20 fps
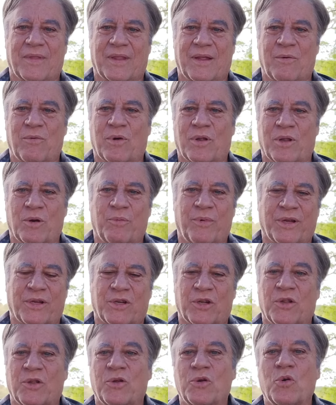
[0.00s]
They were a little bit
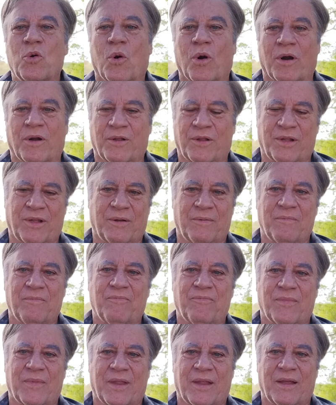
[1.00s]
to the north.
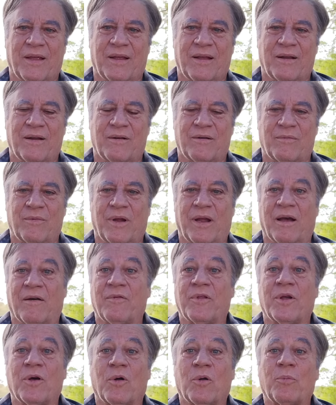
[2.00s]
We
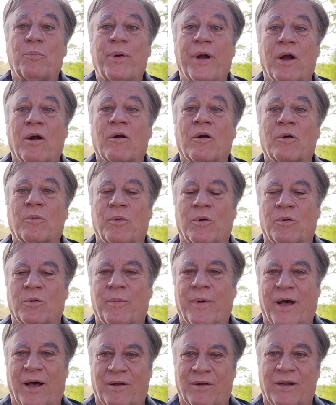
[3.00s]
have the old parable
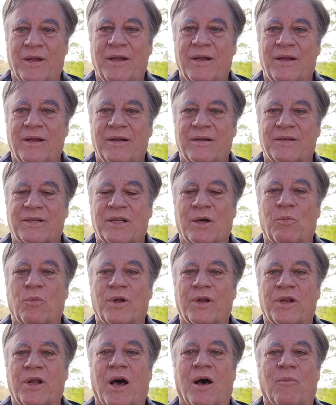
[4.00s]
about
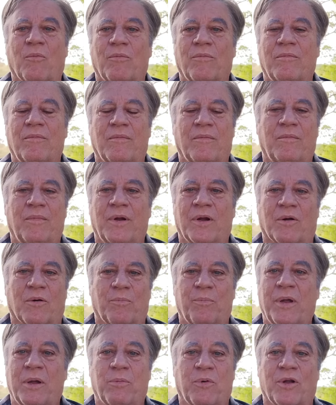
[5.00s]
someone not, you know,
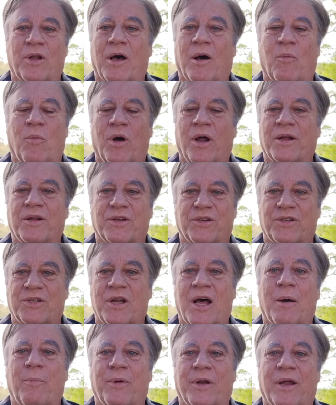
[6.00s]
people not wanting to
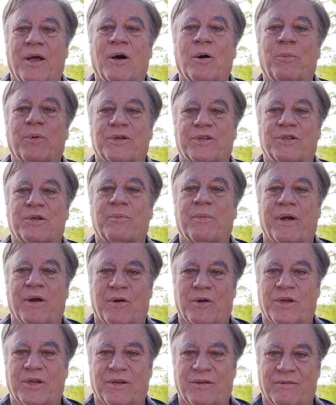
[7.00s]
stop and help a
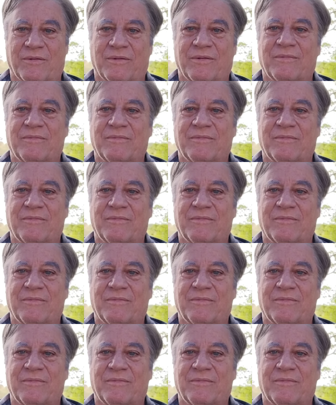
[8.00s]
Samaritan.